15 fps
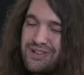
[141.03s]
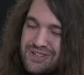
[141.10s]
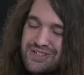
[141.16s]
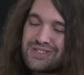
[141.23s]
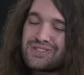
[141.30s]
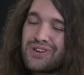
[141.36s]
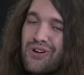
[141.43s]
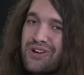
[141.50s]

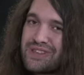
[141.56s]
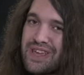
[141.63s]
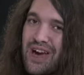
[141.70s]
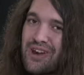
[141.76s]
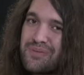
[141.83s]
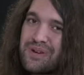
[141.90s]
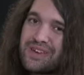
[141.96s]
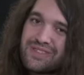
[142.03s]
let's tone it
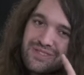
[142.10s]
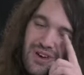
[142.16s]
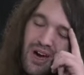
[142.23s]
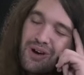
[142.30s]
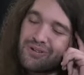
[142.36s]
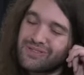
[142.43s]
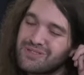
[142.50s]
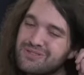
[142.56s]
down a bit,
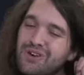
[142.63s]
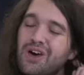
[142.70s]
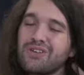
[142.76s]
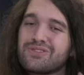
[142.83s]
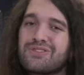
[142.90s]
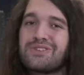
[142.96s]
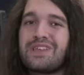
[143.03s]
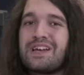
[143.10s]

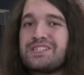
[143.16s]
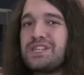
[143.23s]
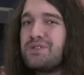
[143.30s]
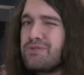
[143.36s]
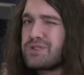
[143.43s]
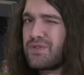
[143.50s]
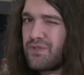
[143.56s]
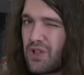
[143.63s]
thought the testing
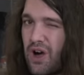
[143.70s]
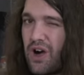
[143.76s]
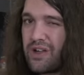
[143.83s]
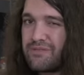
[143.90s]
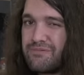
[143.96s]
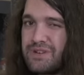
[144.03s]
was flawed.